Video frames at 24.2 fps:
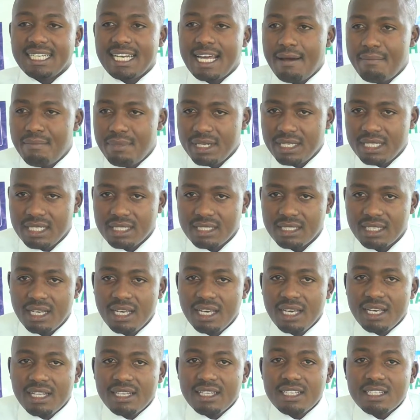getting
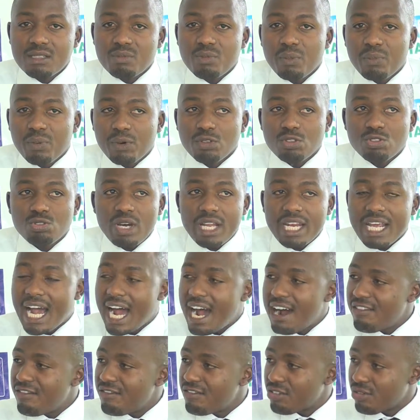diabetes. These people
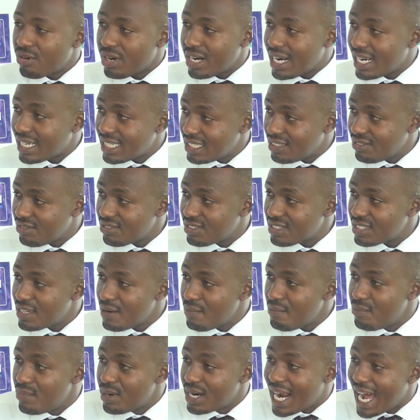usually have
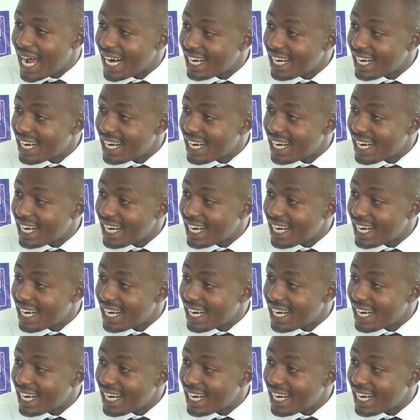relatives,